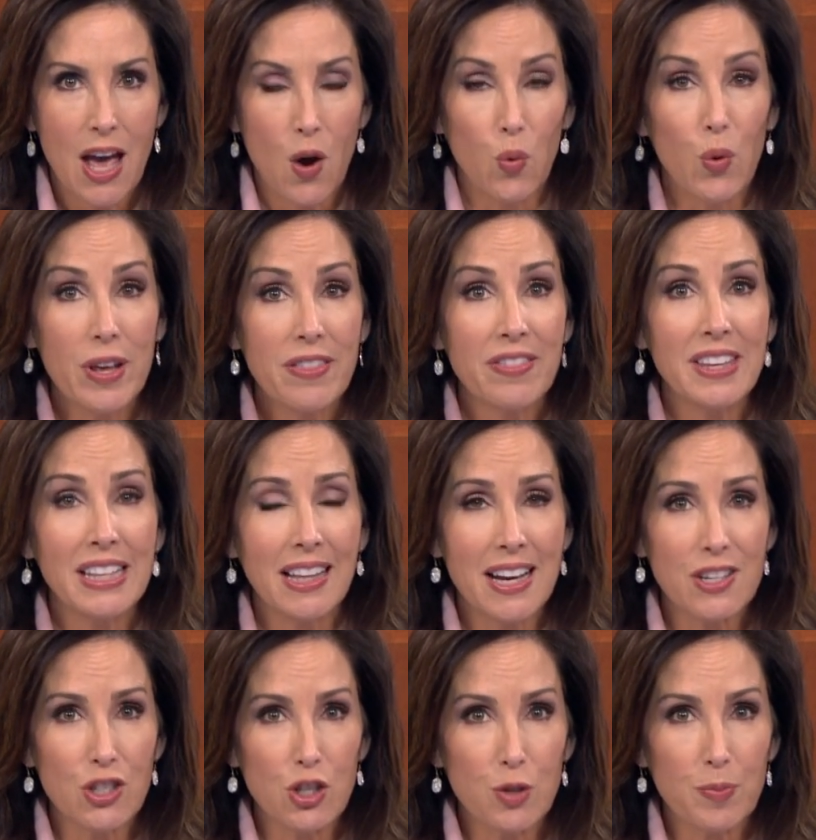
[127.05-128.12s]
with the
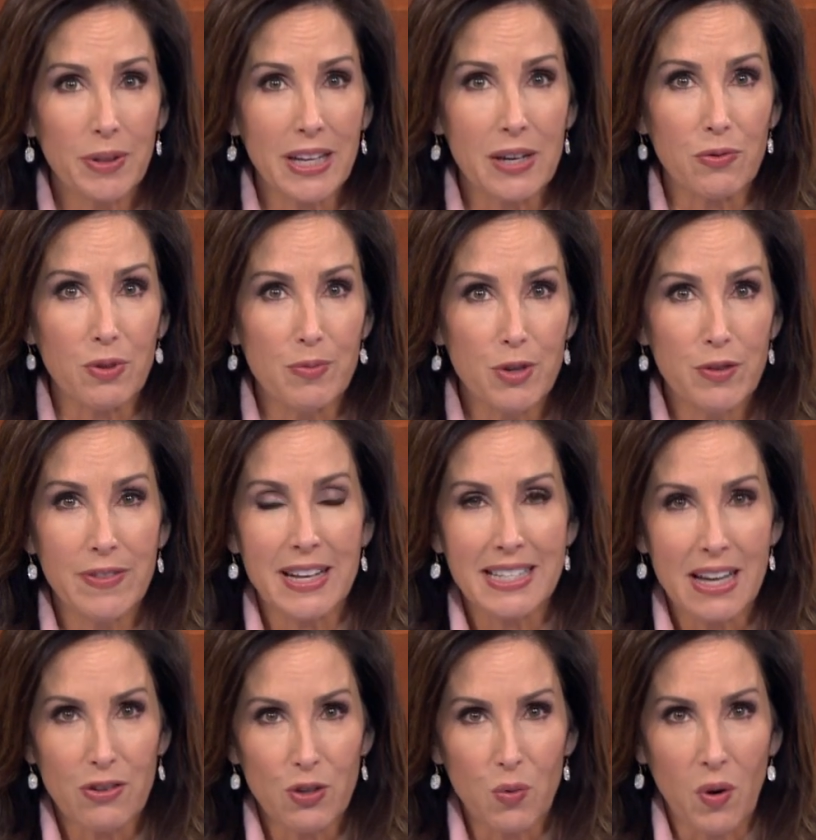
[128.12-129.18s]
license plate removed. That's
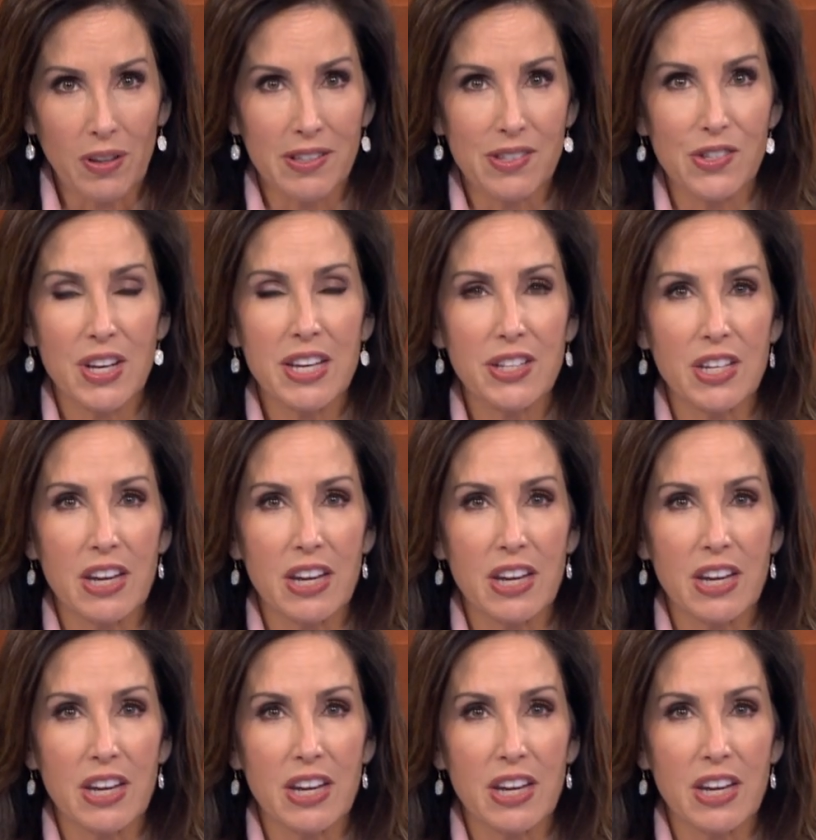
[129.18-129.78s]
out in New Orleans East.